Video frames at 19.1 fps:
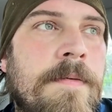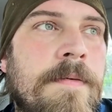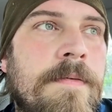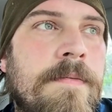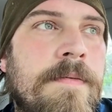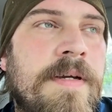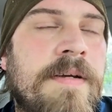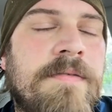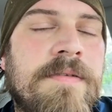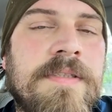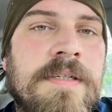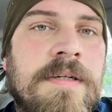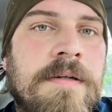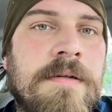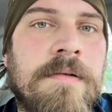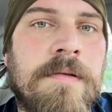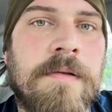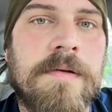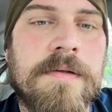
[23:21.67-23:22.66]
We haven't done
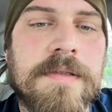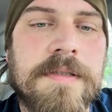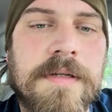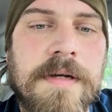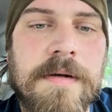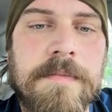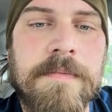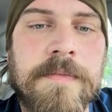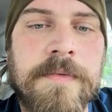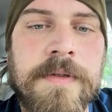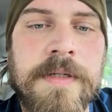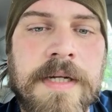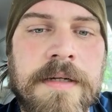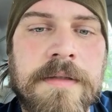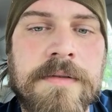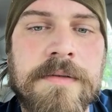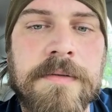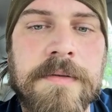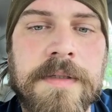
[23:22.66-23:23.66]
it in a long time. We got
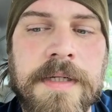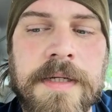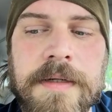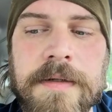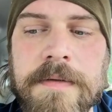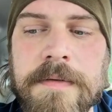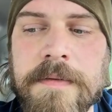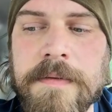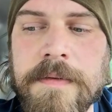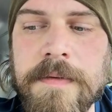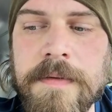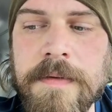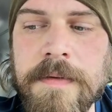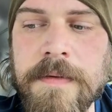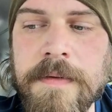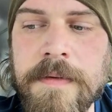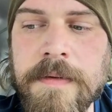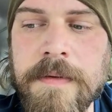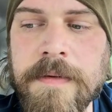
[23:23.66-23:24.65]
to do it again.
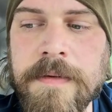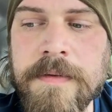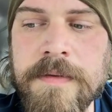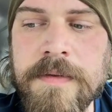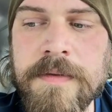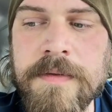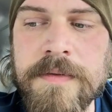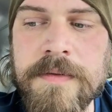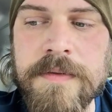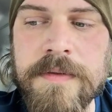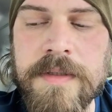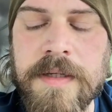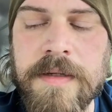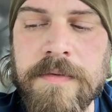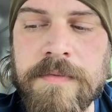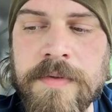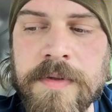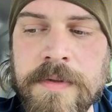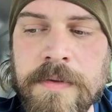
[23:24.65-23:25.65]
So yeah,
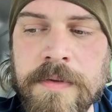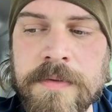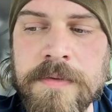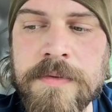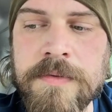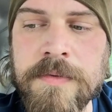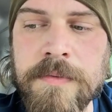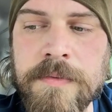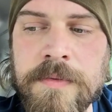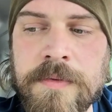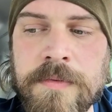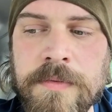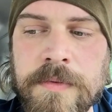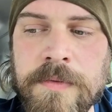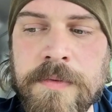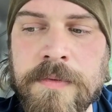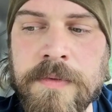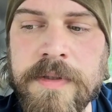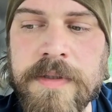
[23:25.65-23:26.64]
if you're going
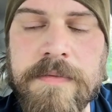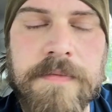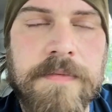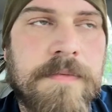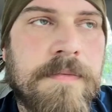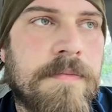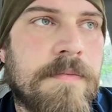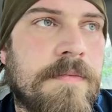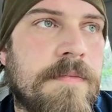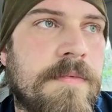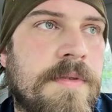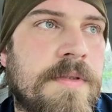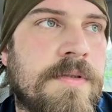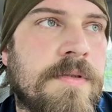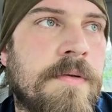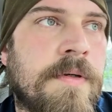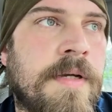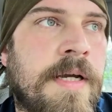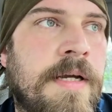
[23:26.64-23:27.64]
through grief,
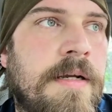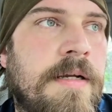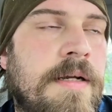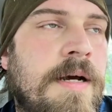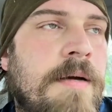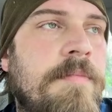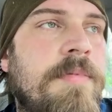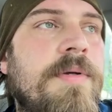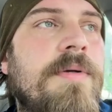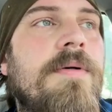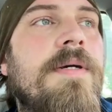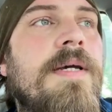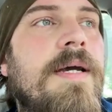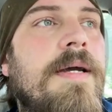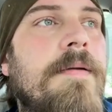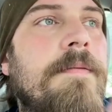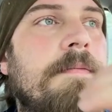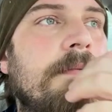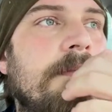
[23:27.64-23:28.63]
it's okay to not be
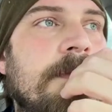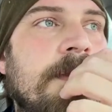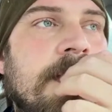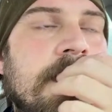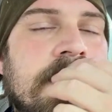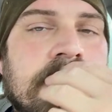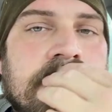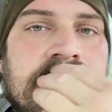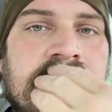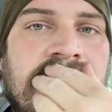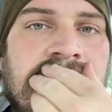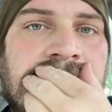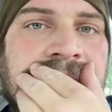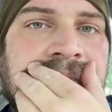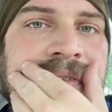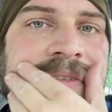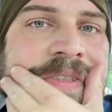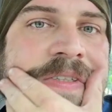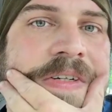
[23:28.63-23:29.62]
okay. Take some time
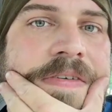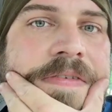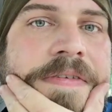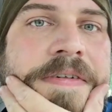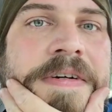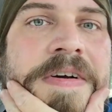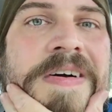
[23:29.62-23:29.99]
for yourself.